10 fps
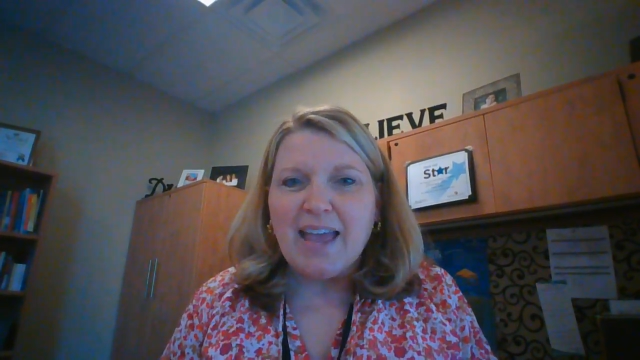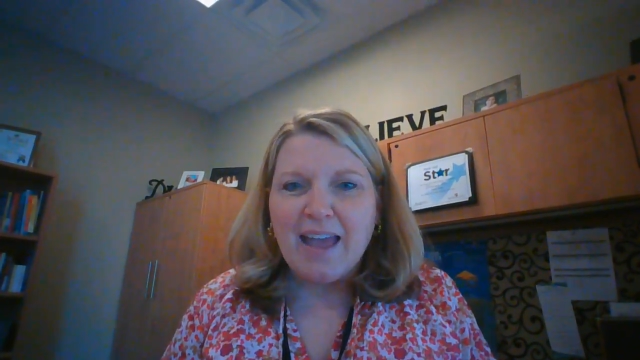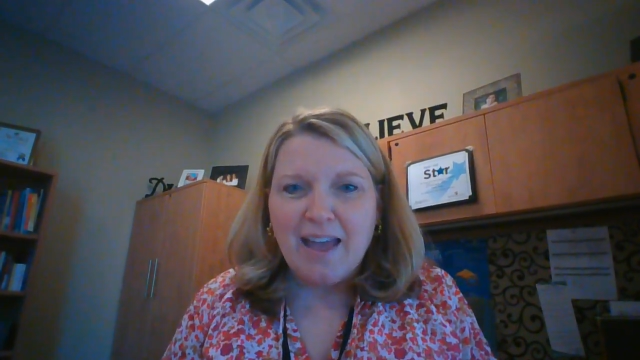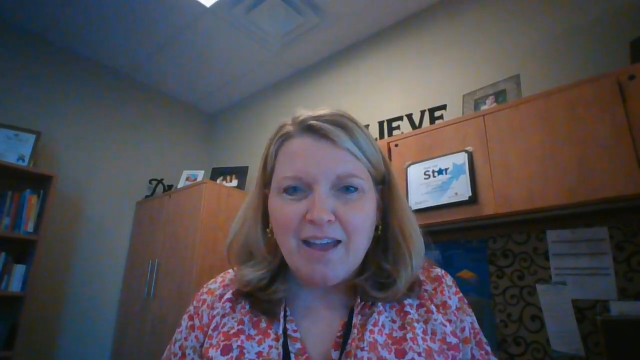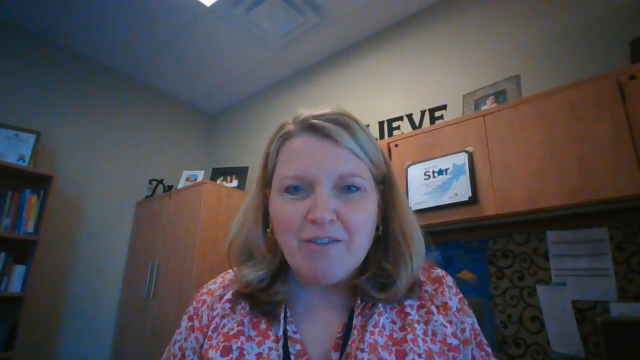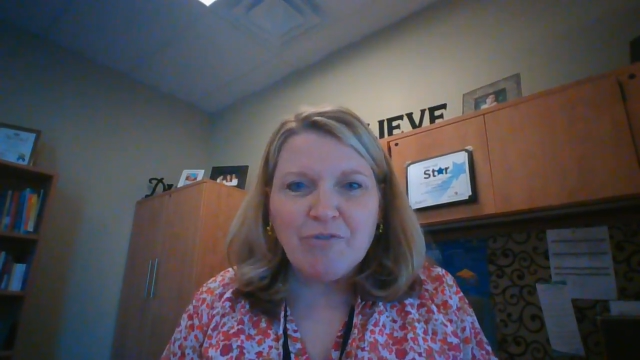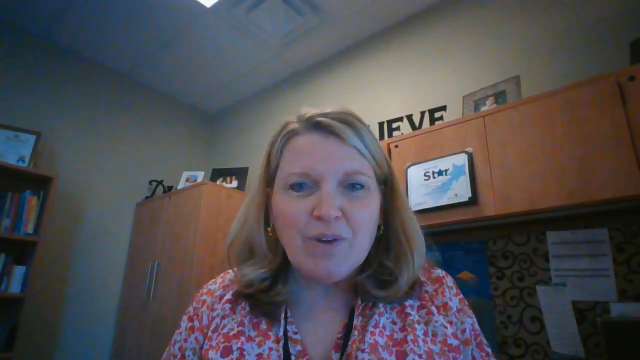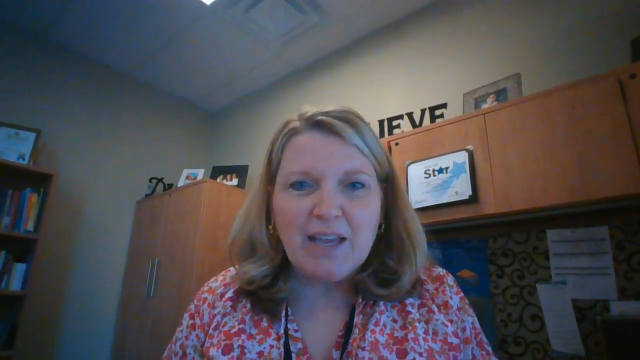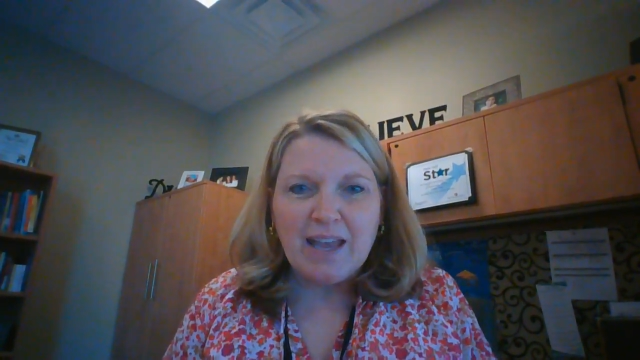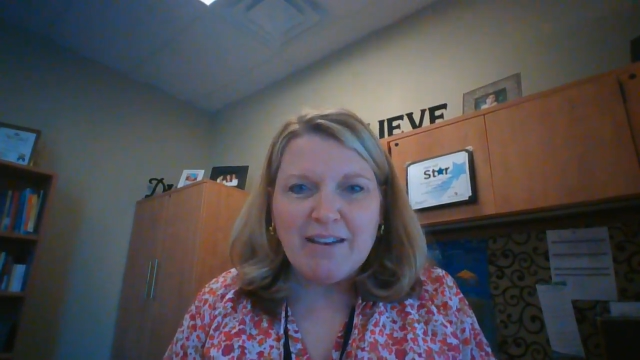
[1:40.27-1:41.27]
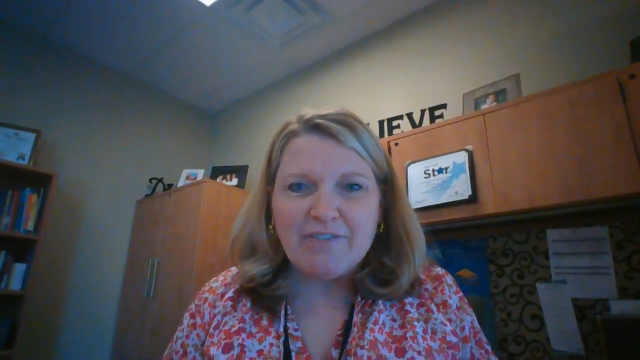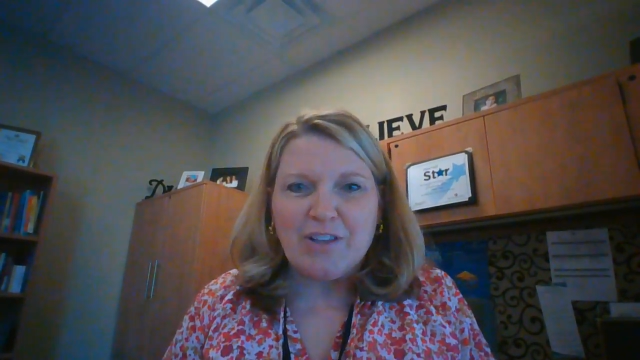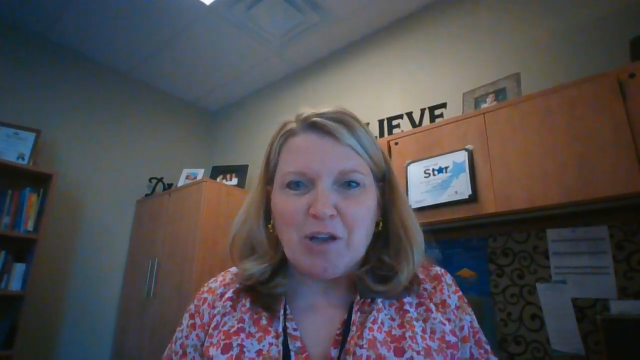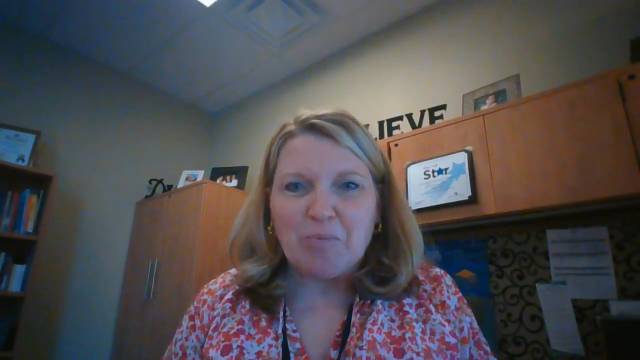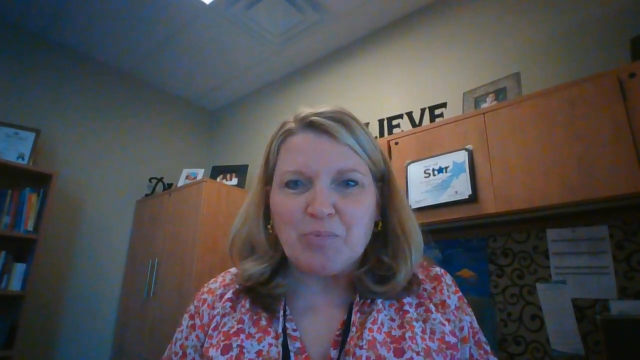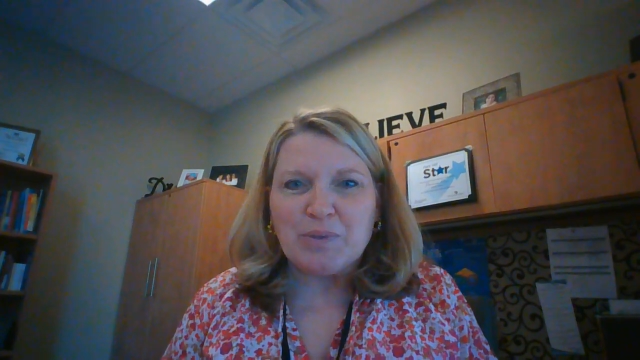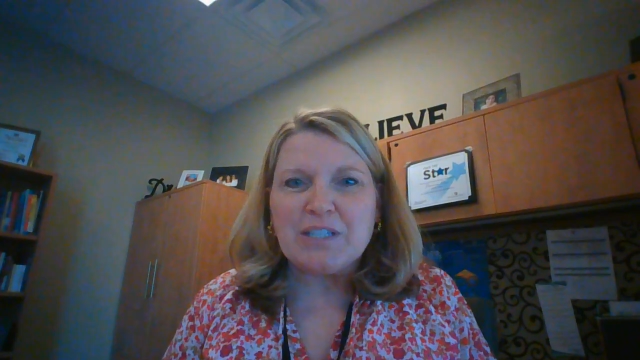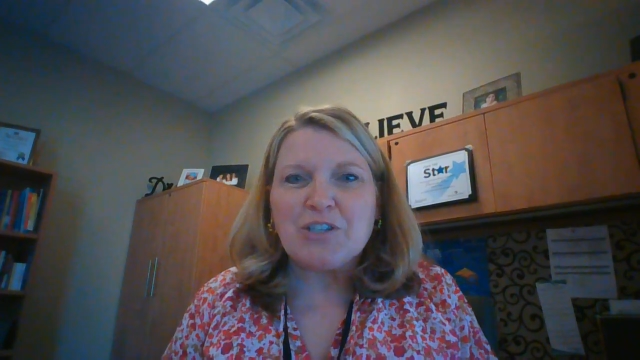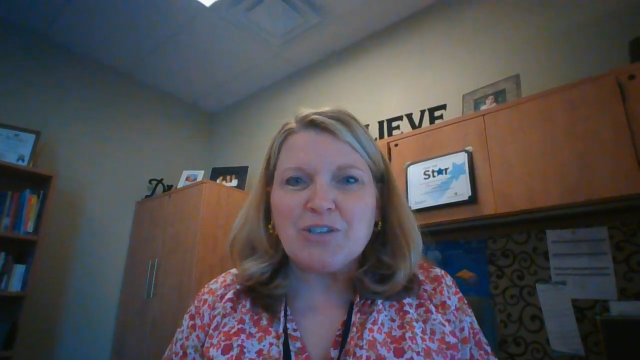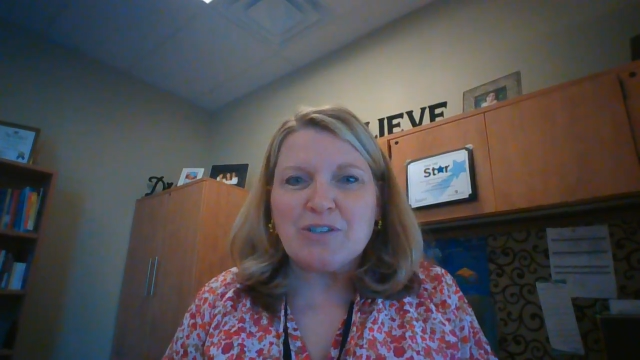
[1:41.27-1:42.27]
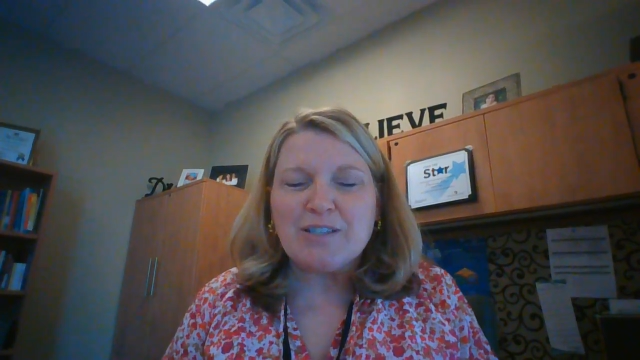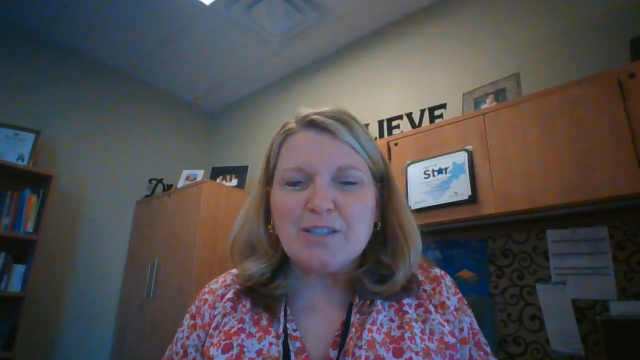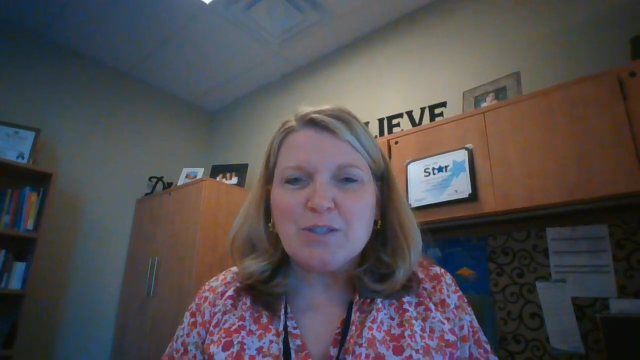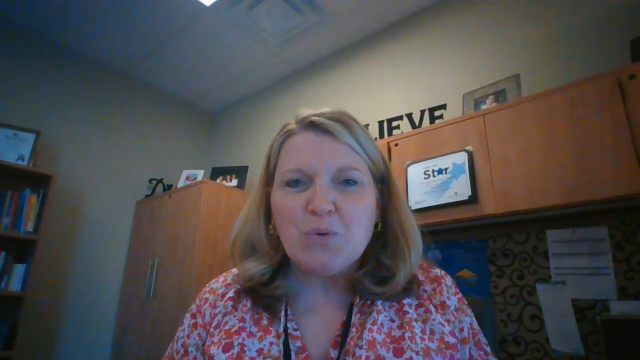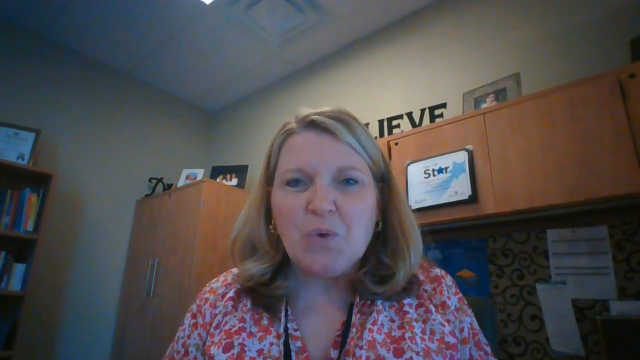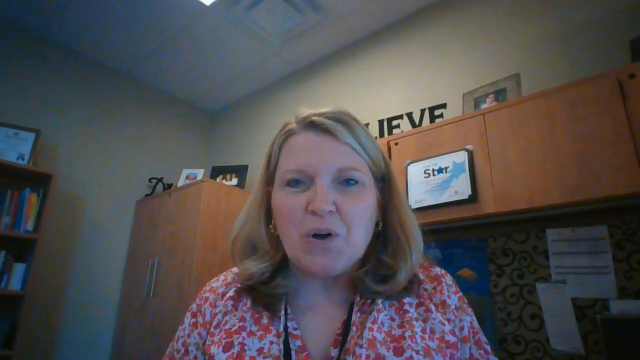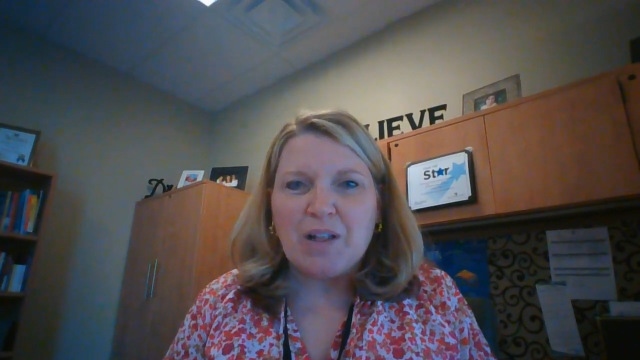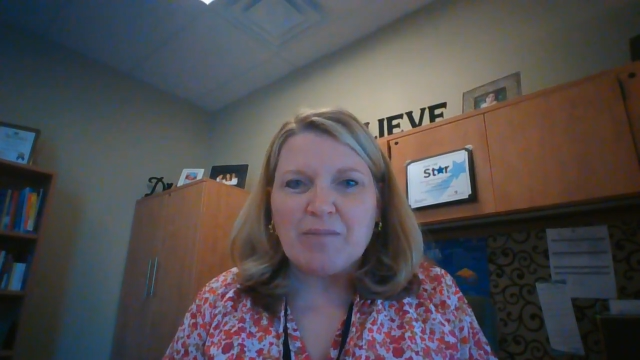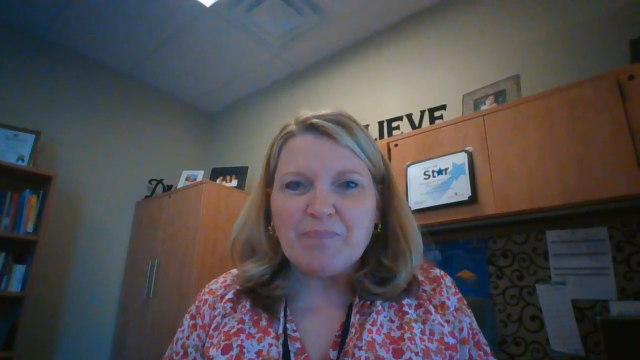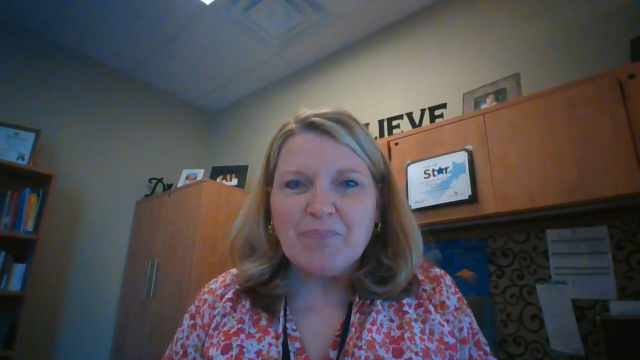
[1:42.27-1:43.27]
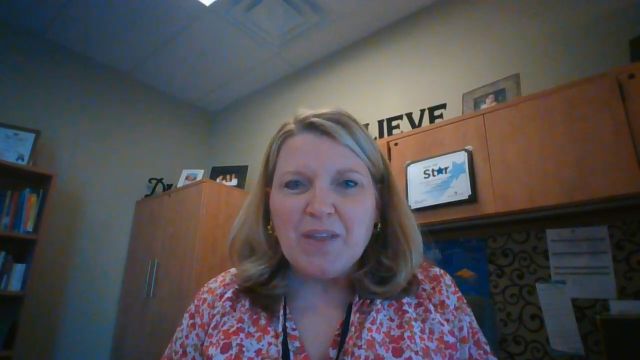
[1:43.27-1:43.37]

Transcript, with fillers: every envelope returned to school